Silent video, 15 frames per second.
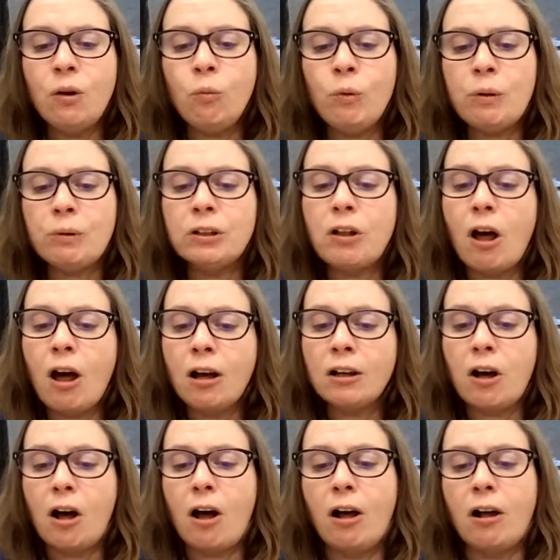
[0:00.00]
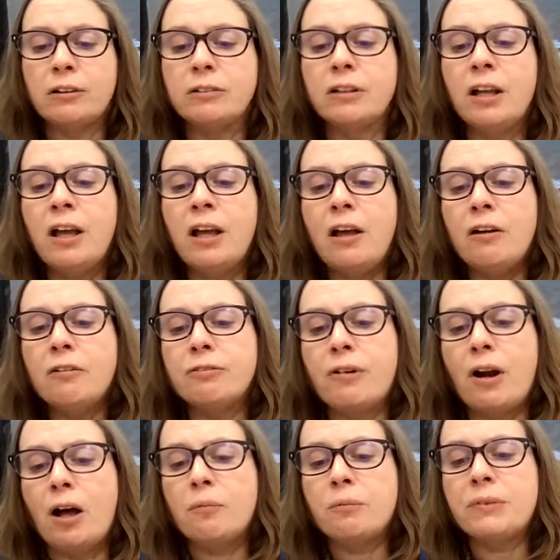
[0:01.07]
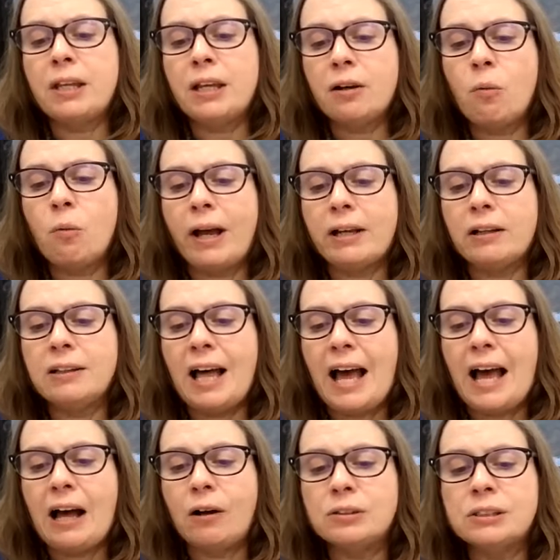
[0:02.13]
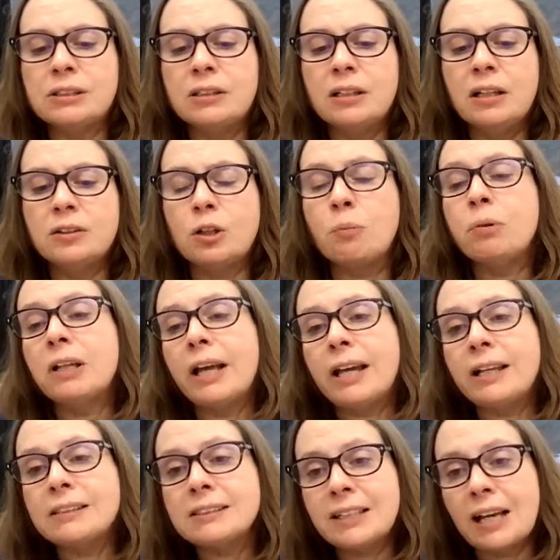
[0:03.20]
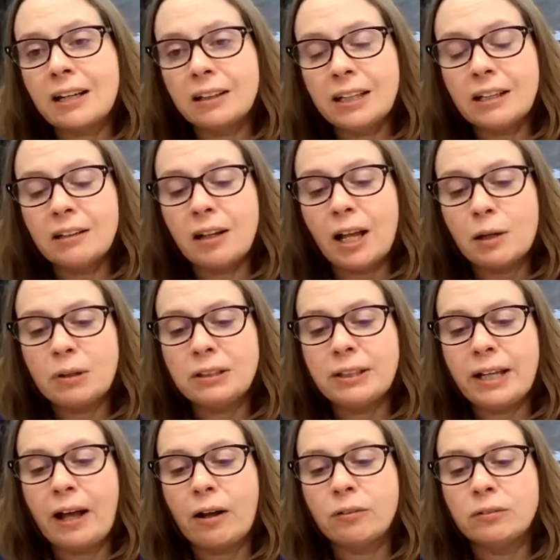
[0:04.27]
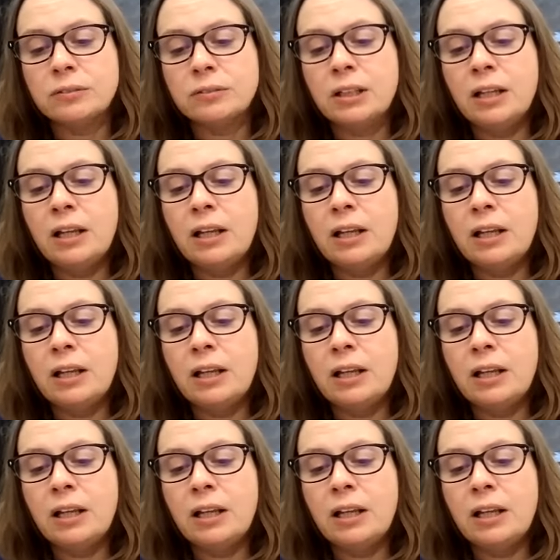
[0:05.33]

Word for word: We were long gone from thick white clouds, the plane steadily climbing down.